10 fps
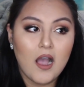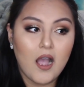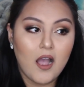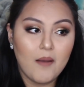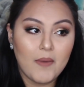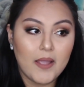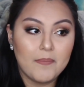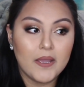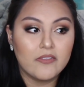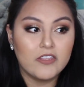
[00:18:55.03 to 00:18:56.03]
I
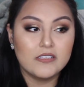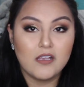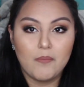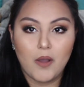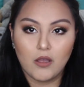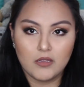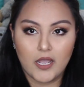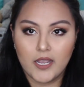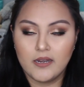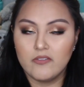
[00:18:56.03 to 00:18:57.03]
picked these up
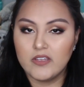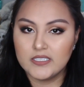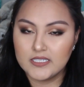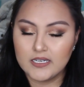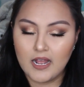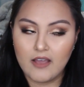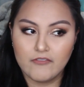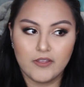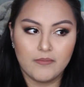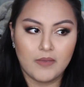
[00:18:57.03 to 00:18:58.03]
online. They didn't
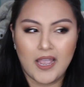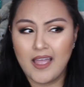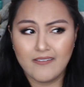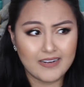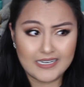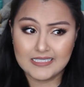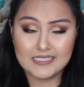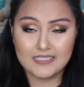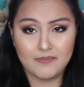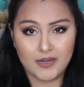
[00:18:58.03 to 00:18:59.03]
have them. I
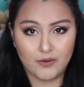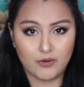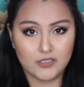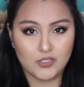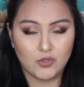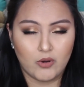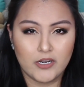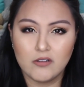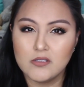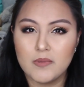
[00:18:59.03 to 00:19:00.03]
didn't see them anywhere in store.
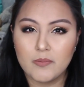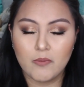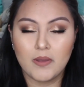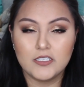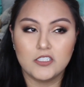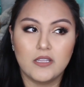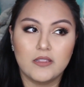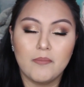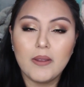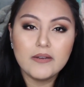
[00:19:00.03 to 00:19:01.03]
I know some people mentioned
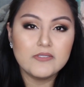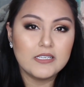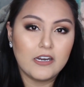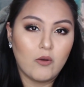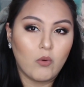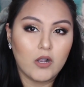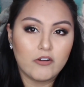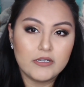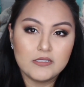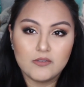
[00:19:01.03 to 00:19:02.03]
that they might have seen it at
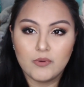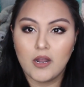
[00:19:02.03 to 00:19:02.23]
Walgreens and